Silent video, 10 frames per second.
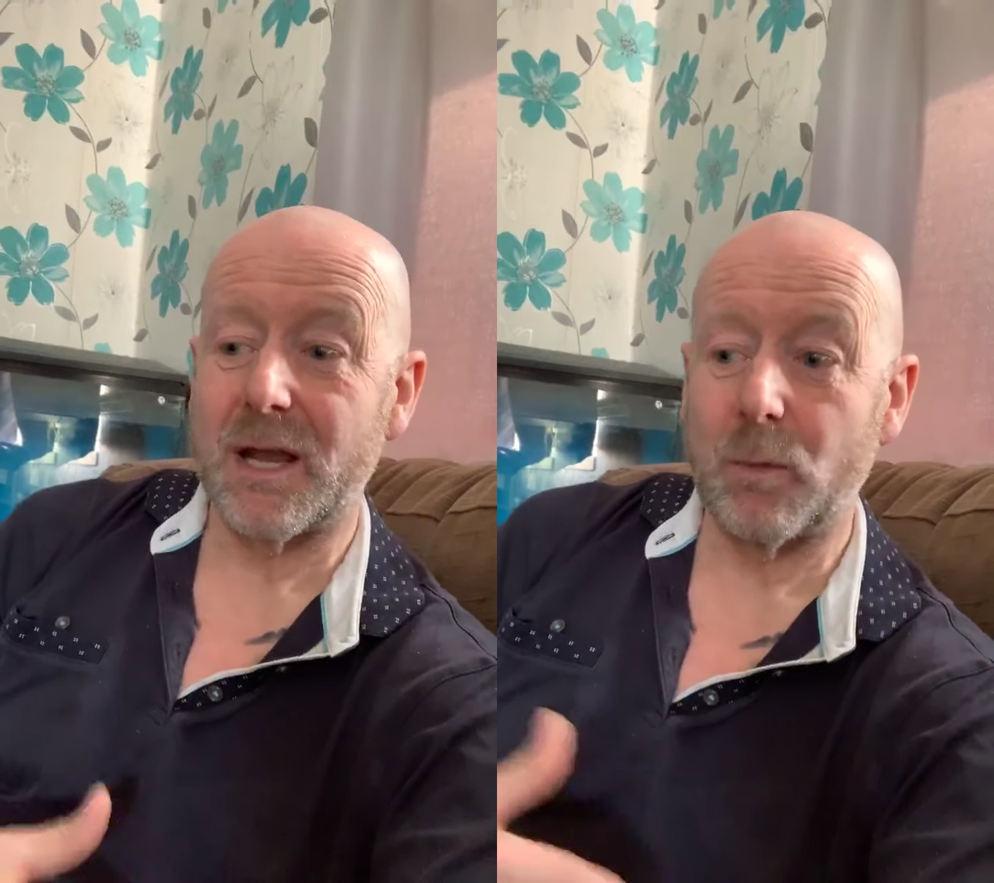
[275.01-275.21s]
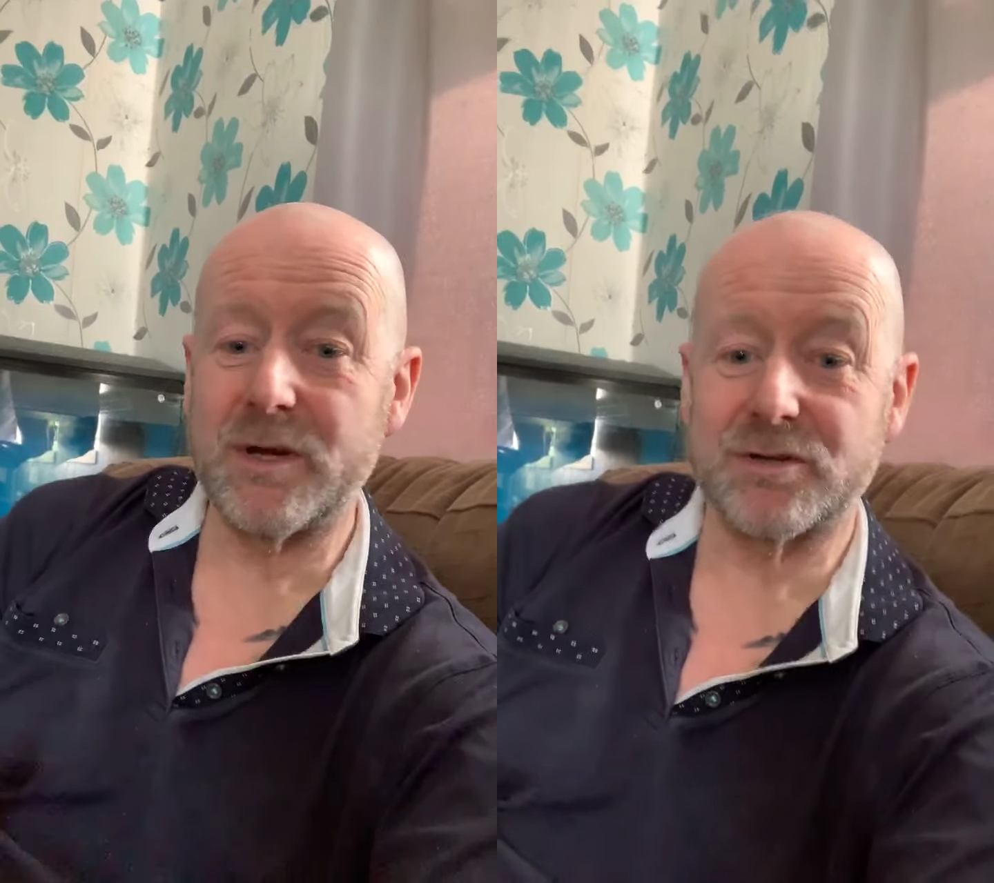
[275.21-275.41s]

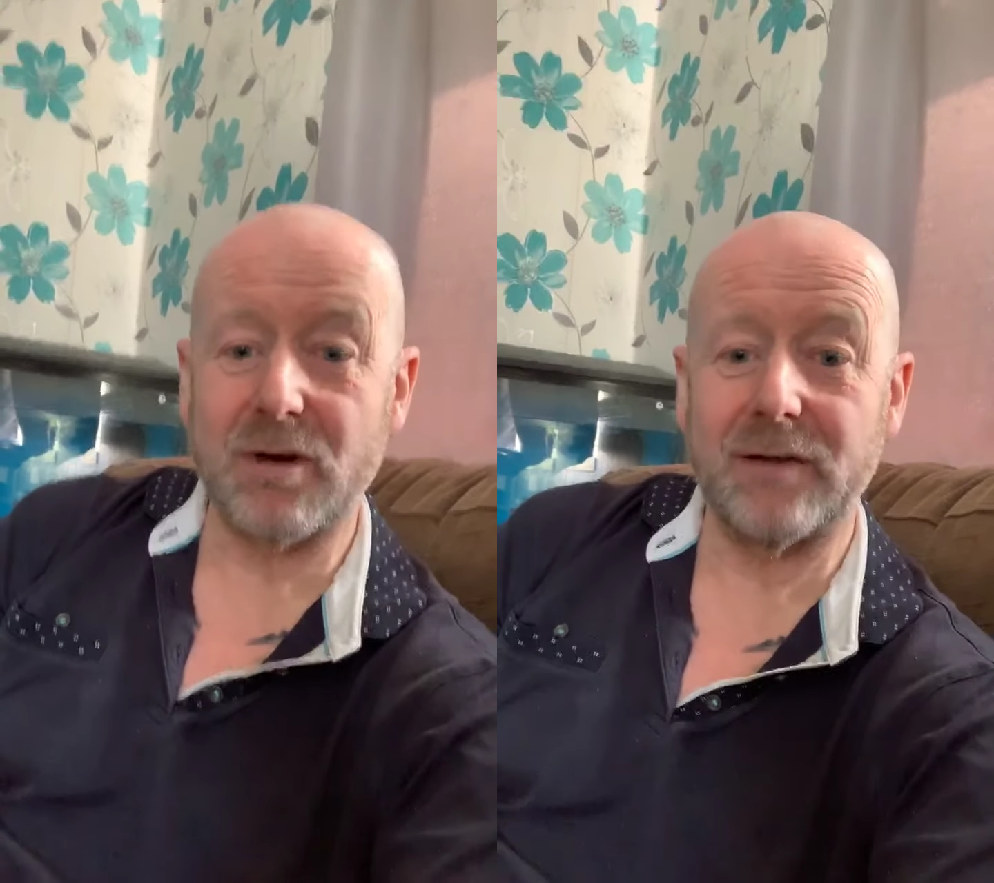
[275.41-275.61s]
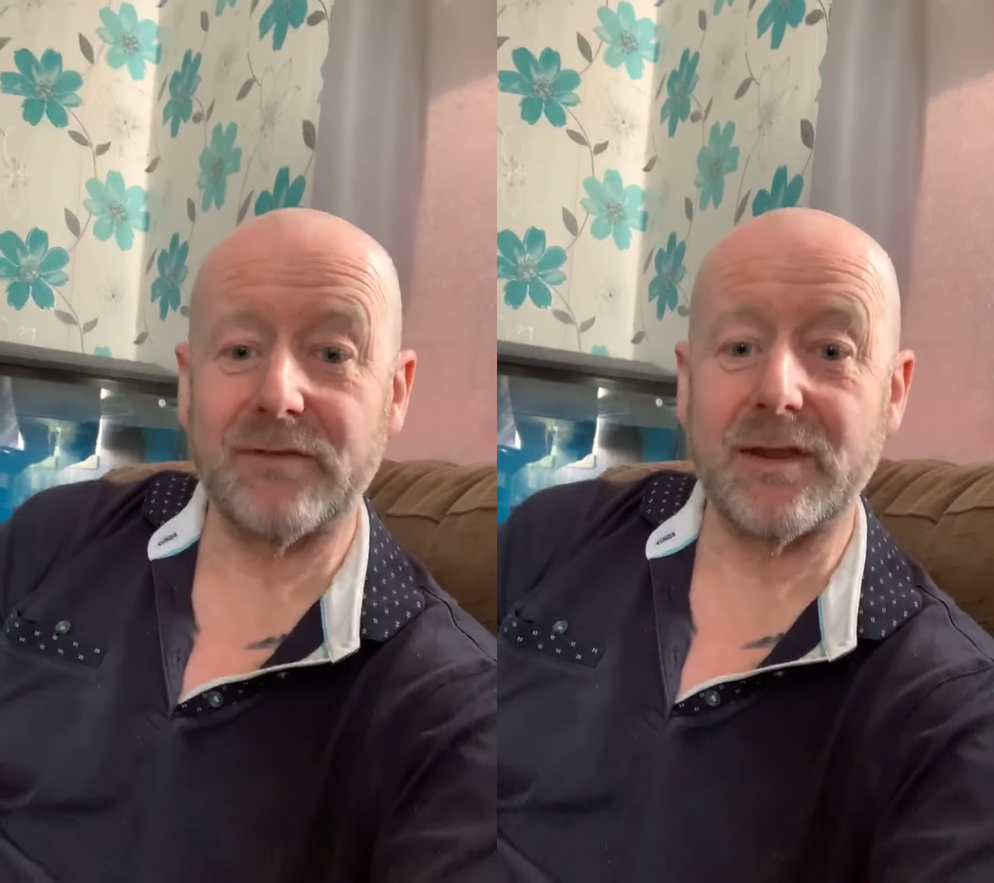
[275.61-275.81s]
we're
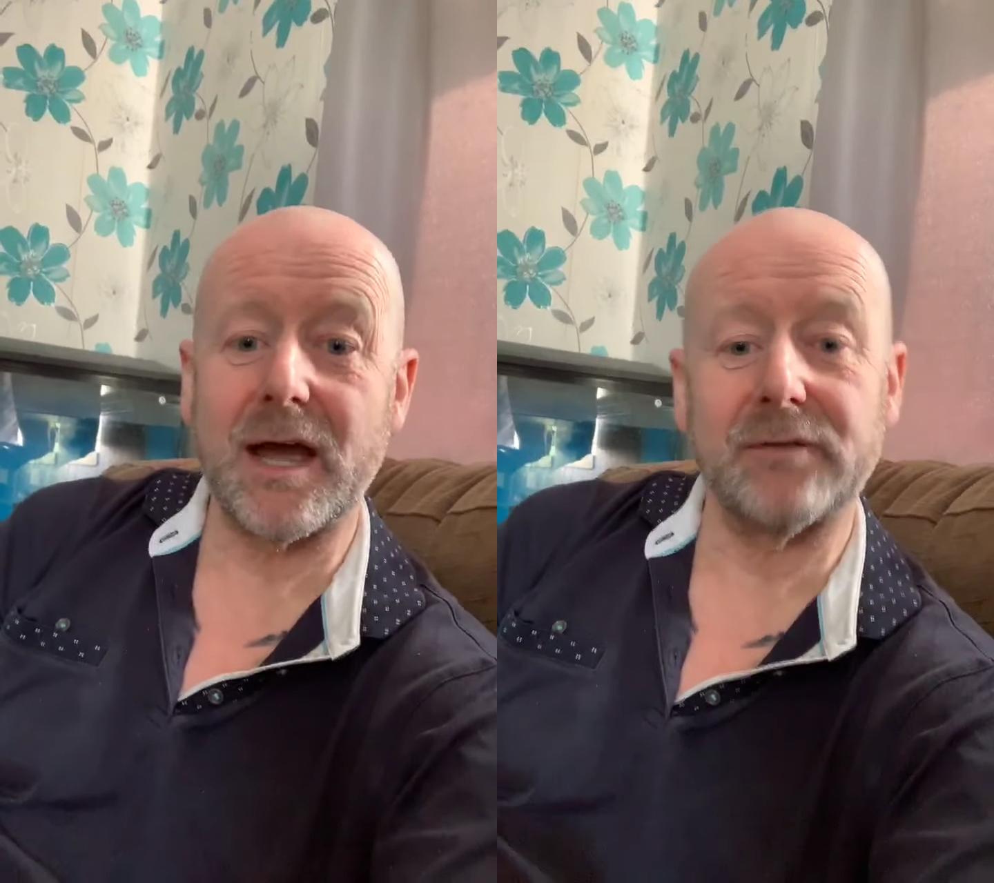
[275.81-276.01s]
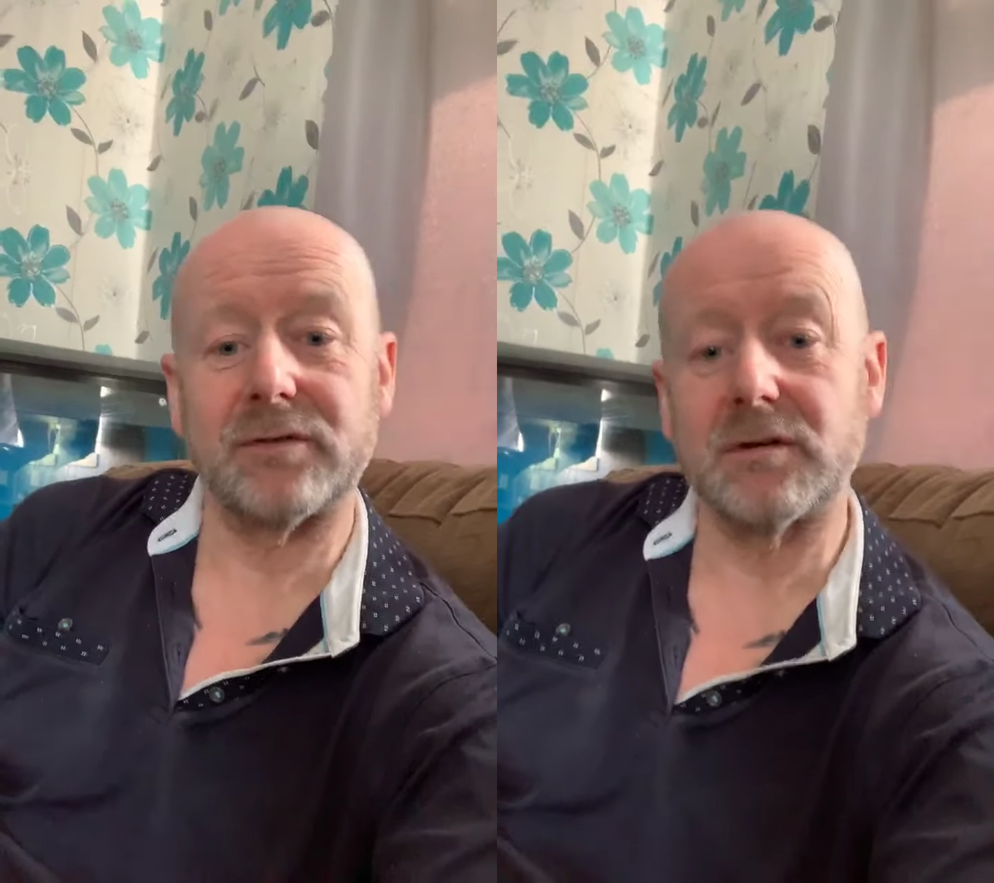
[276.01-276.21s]
driving
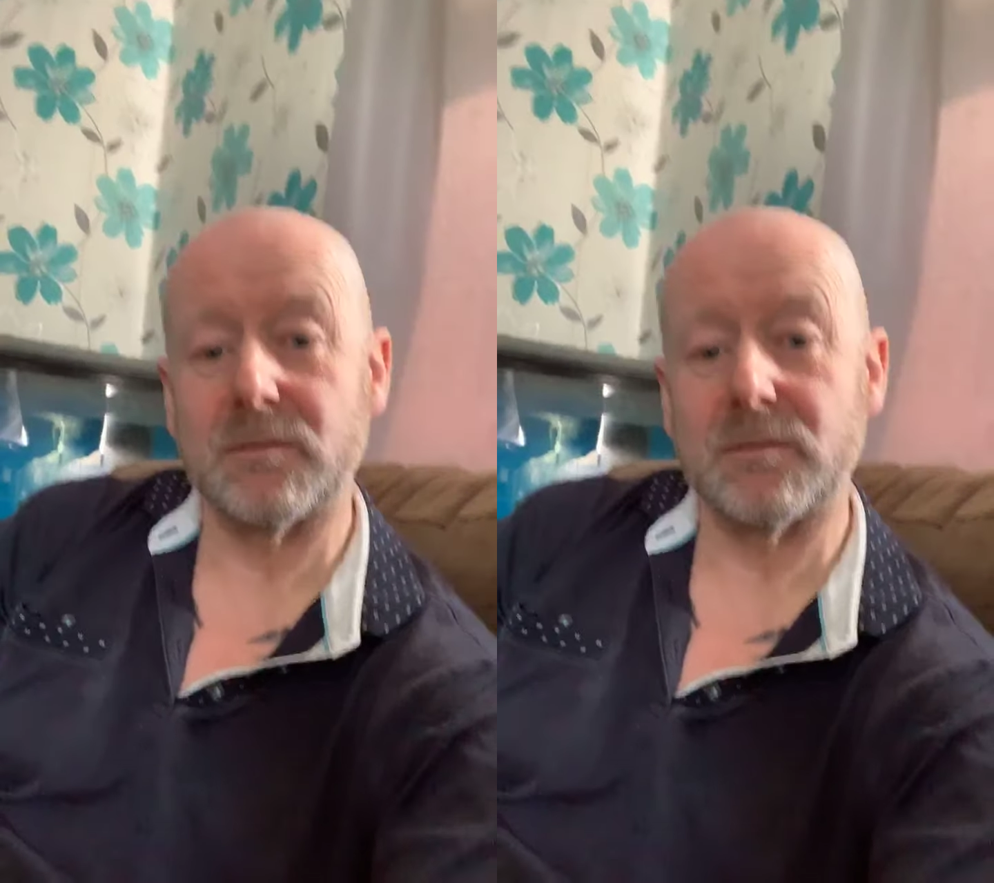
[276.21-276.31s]
that through